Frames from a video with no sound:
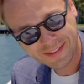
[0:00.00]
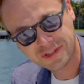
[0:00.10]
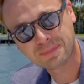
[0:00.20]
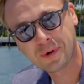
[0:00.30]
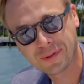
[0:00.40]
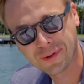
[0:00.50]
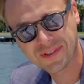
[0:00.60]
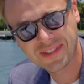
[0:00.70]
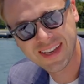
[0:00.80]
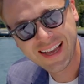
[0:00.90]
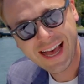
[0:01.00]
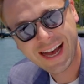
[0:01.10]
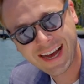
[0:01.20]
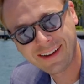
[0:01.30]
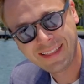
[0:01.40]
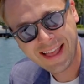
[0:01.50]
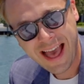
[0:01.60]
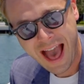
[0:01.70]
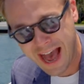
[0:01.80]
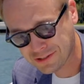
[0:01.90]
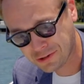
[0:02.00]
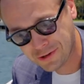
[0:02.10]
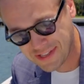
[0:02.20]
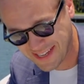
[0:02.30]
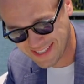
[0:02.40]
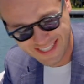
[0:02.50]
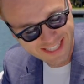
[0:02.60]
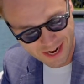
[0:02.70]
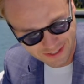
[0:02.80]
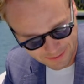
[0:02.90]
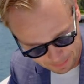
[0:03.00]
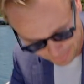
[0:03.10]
this boat looks as good as it does.